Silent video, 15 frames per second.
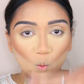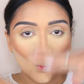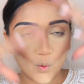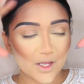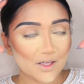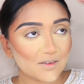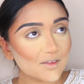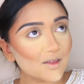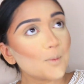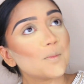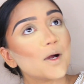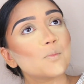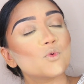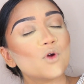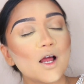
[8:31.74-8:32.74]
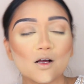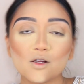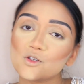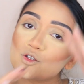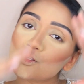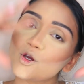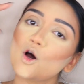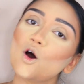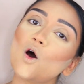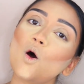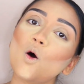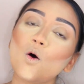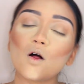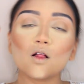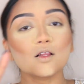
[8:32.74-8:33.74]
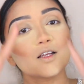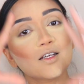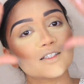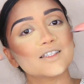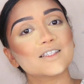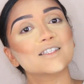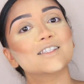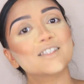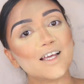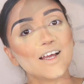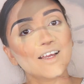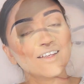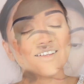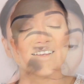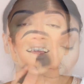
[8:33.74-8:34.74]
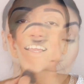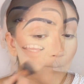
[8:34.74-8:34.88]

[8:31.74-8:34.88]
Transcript: with my brows all done.